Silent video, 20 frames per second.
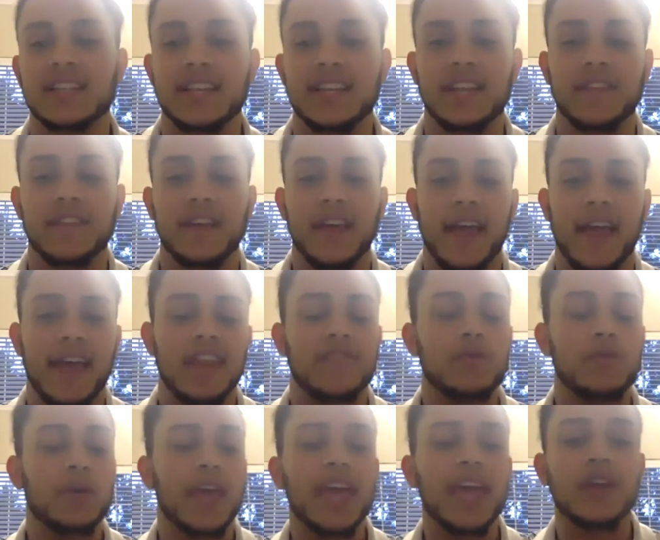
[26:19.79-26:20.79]
And if you
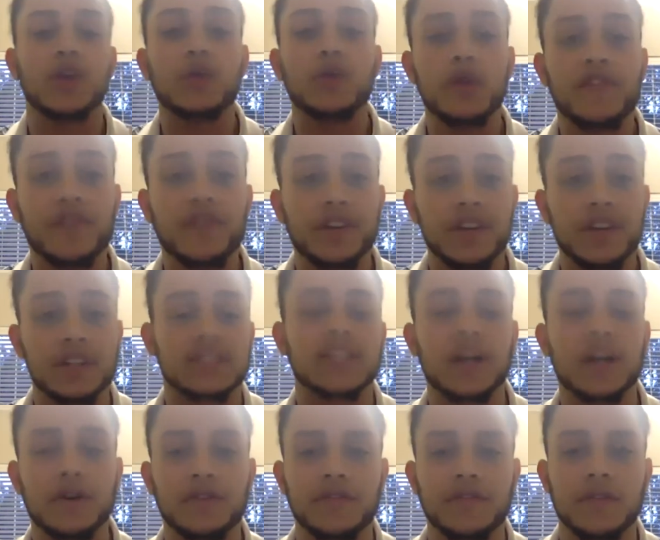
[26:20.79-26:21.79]
can't do it for
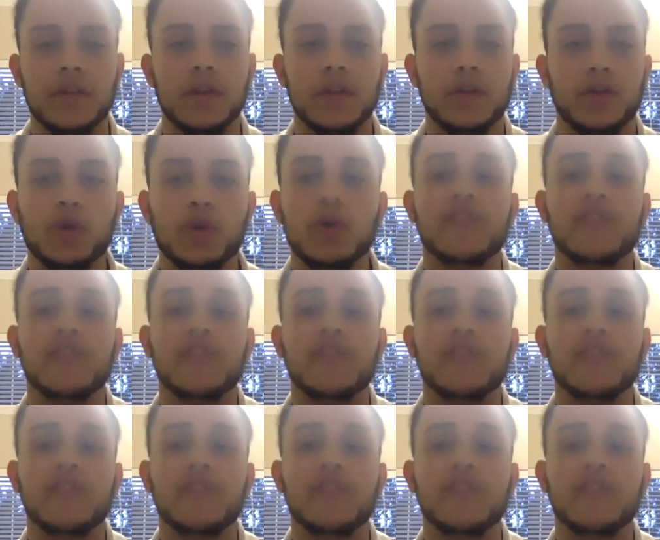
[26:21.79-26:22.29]
yourself, do it for